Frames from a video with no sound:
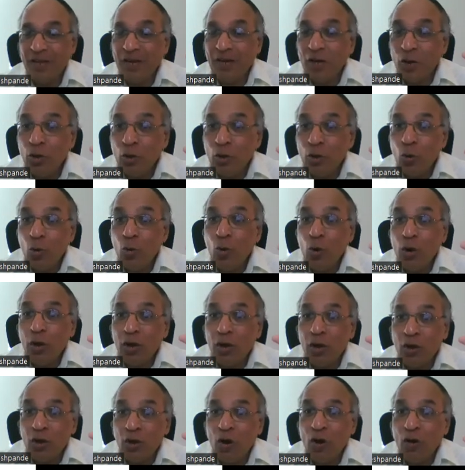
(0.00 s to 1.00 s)

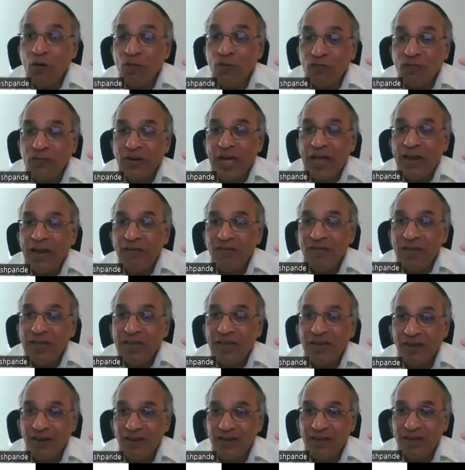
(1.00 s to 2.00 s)
Node of
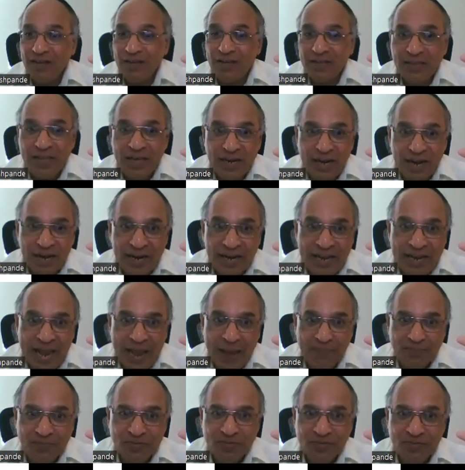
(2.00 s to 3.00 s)
Ranvier. There are
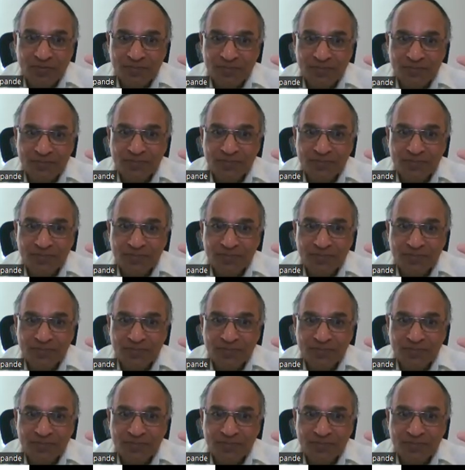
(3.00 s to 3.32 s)
gaps.